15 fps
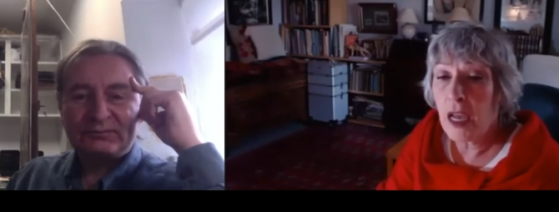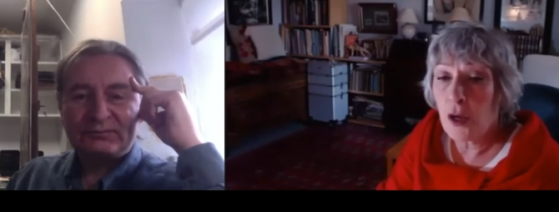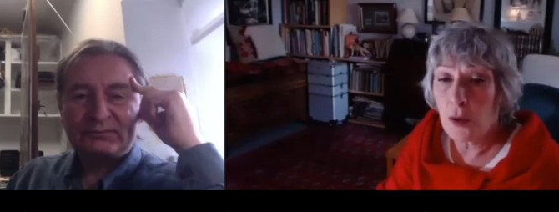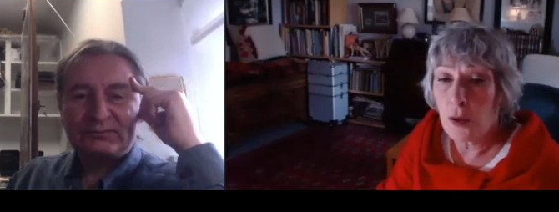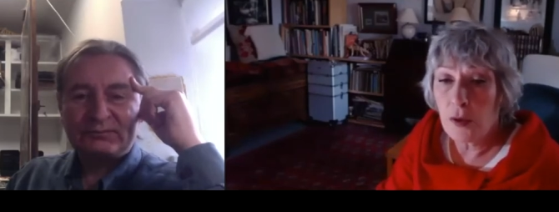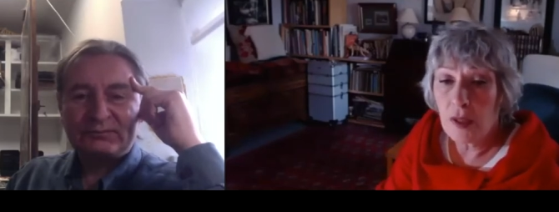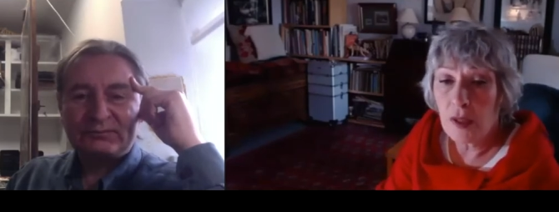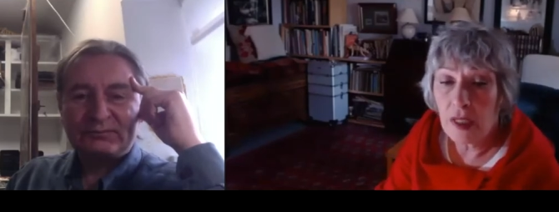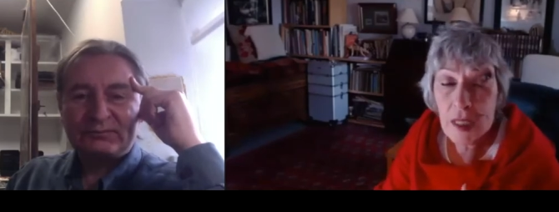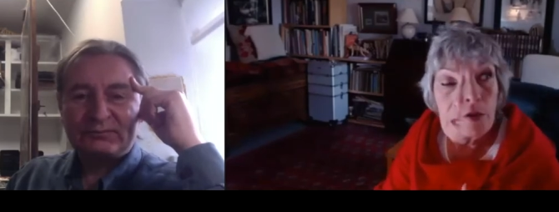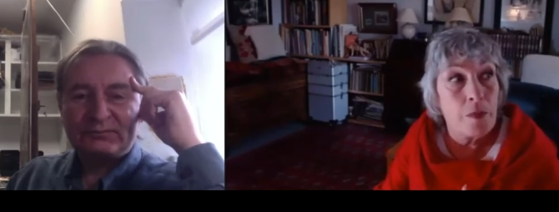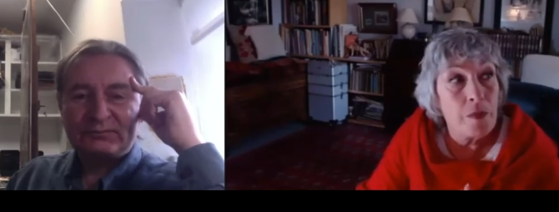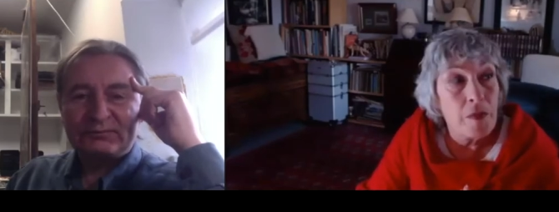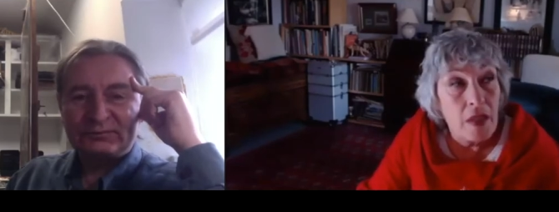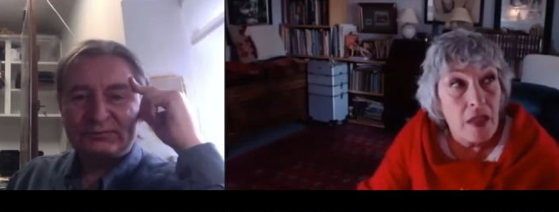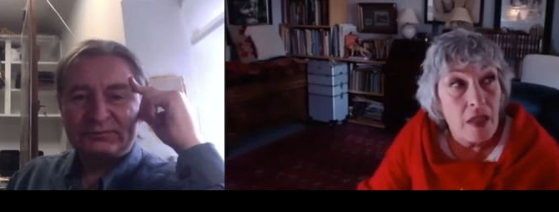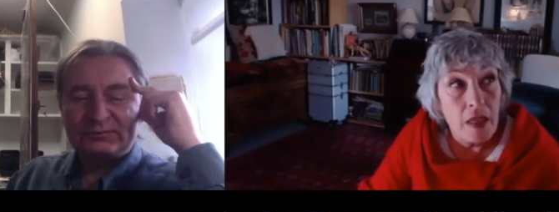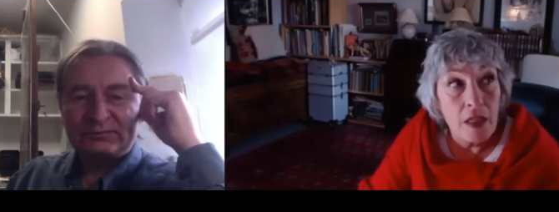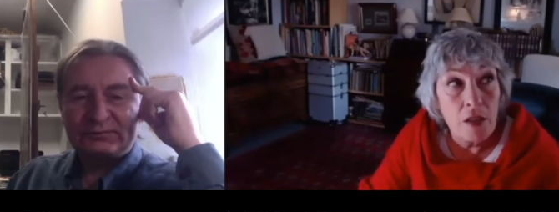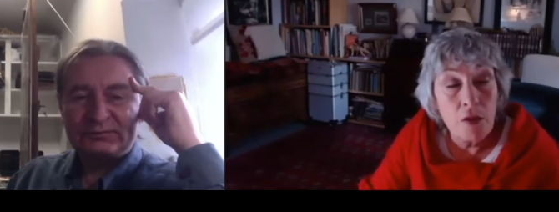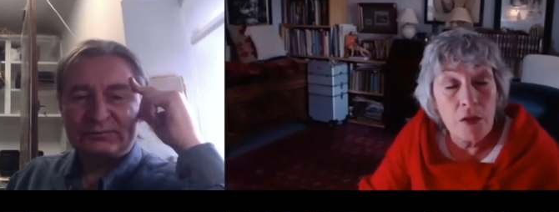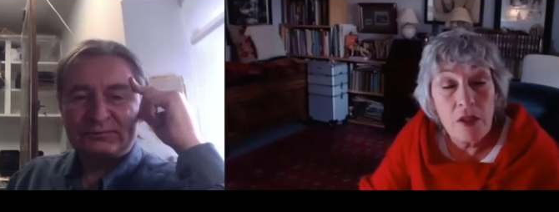Speaker 1: I know, and I
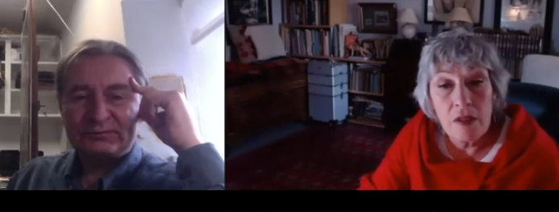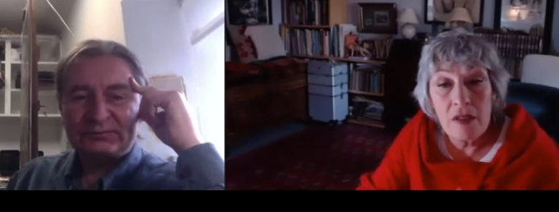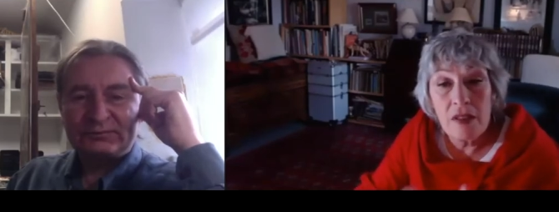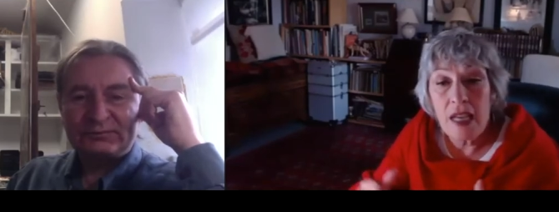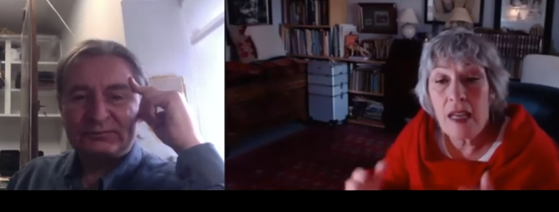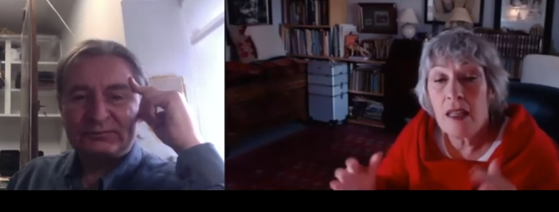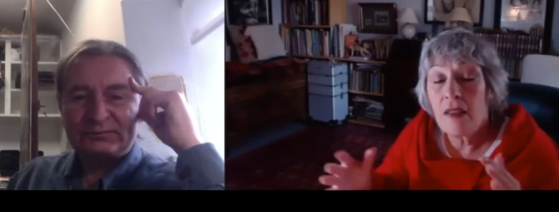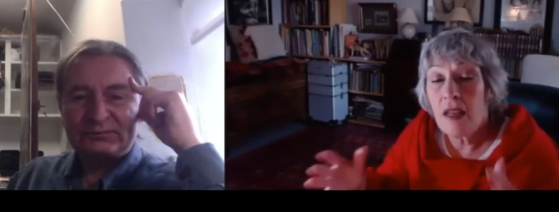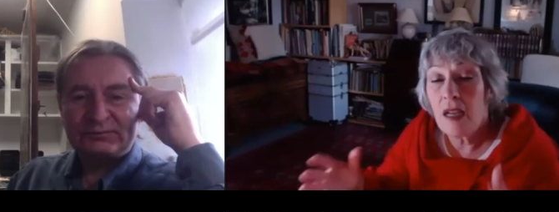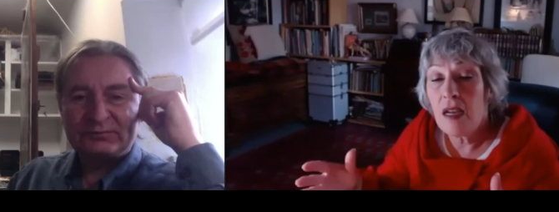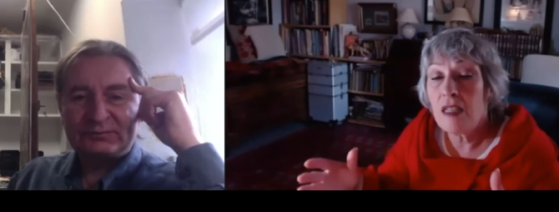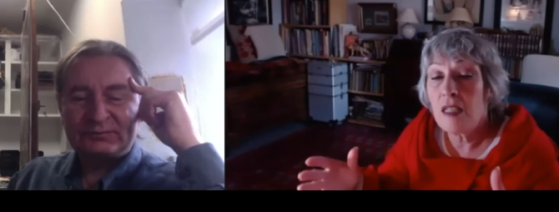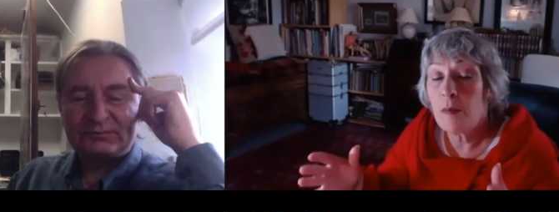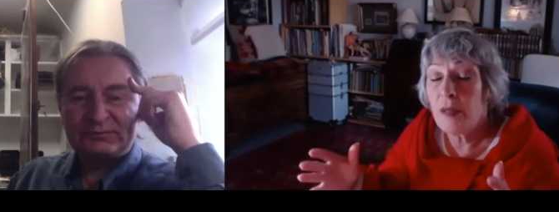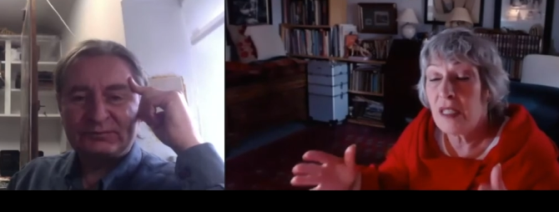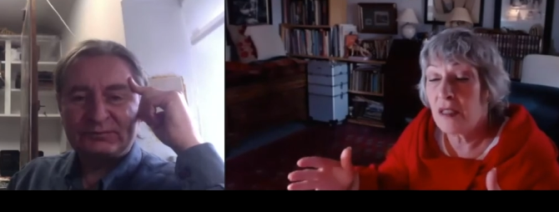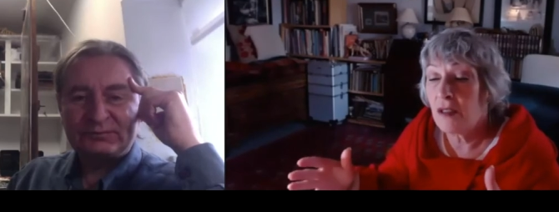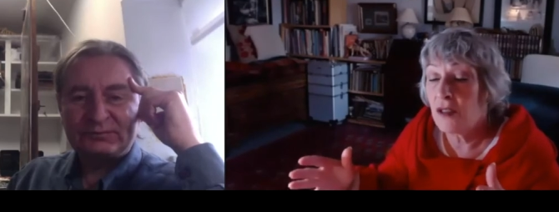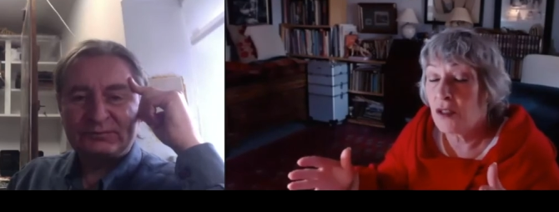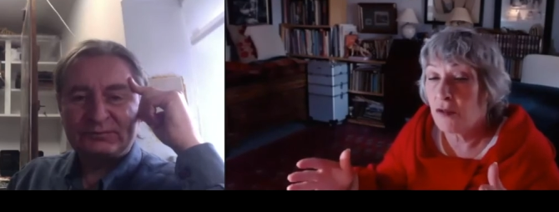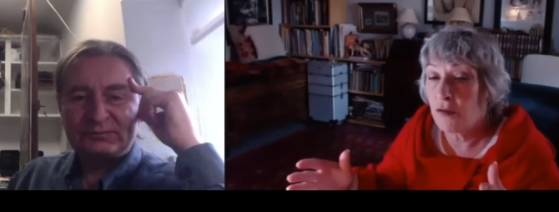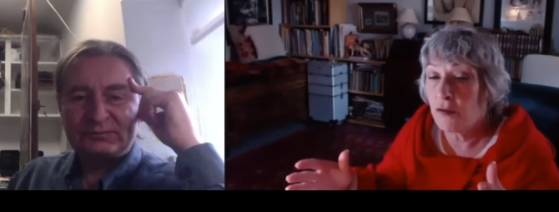know that that the art space
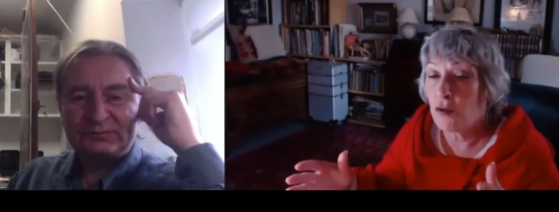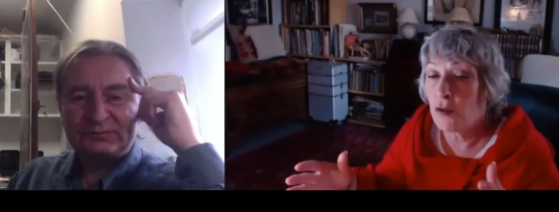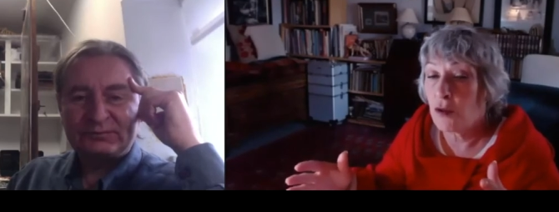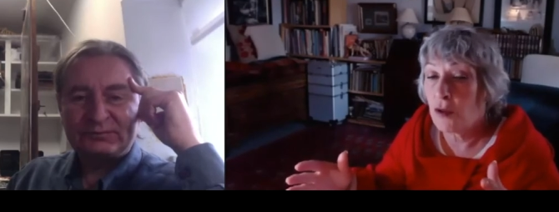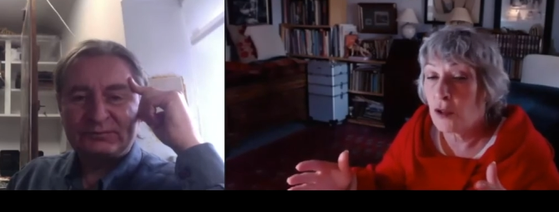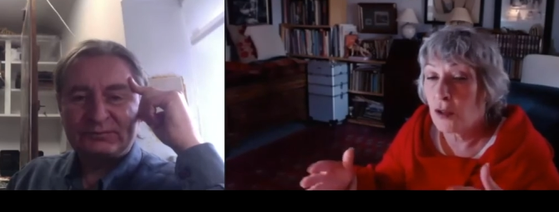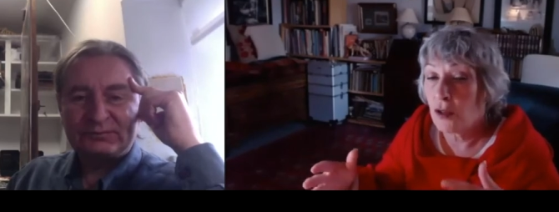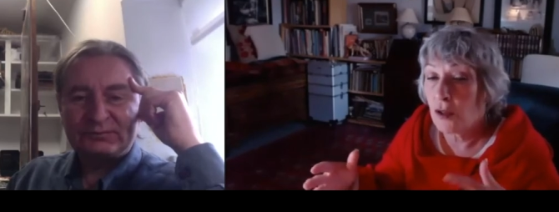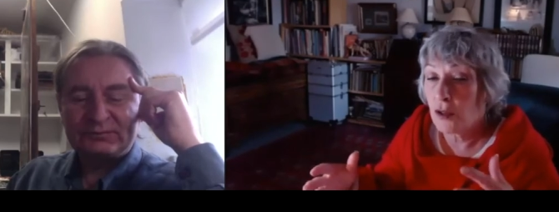is for